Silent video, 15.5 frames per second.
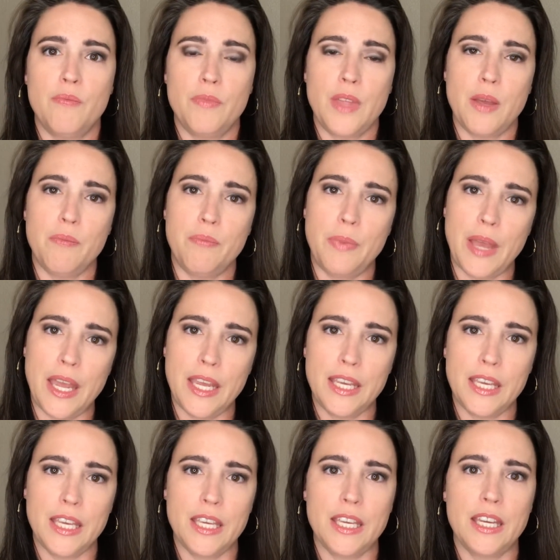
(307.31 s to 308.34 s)
and
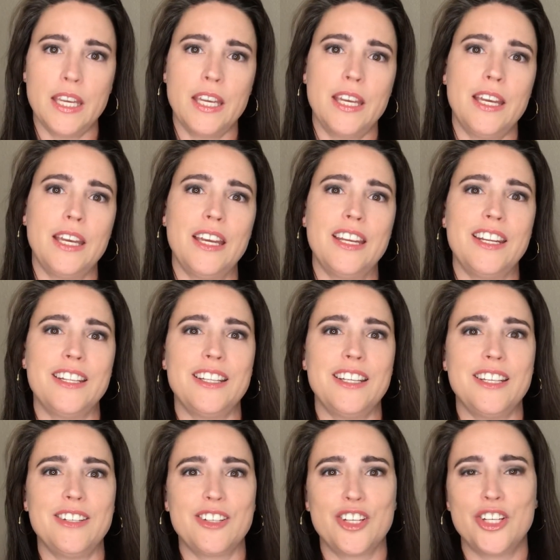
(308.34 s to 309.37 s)
baking it and
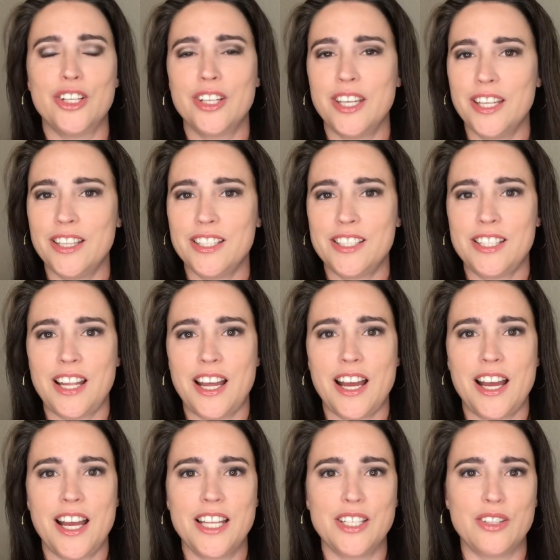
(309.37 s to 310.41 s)
then cooking the
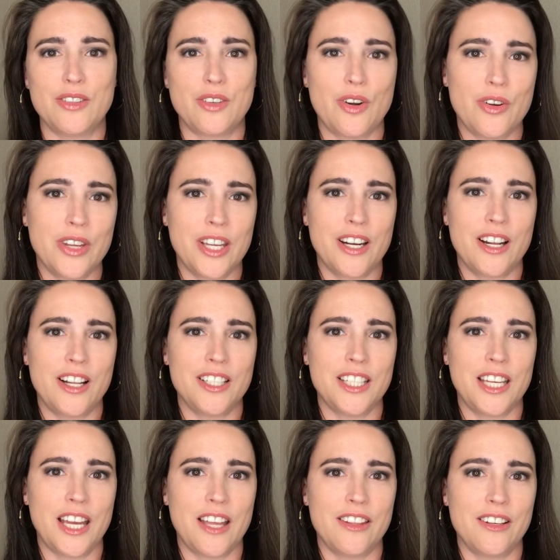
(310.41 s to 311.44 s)
sides and throwing it all
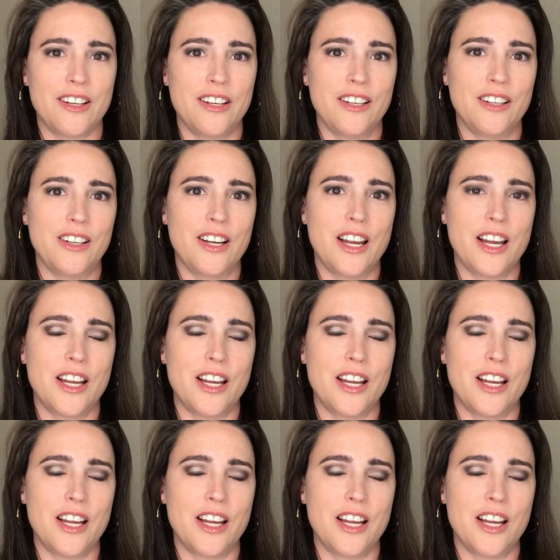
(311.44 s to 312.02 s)
together.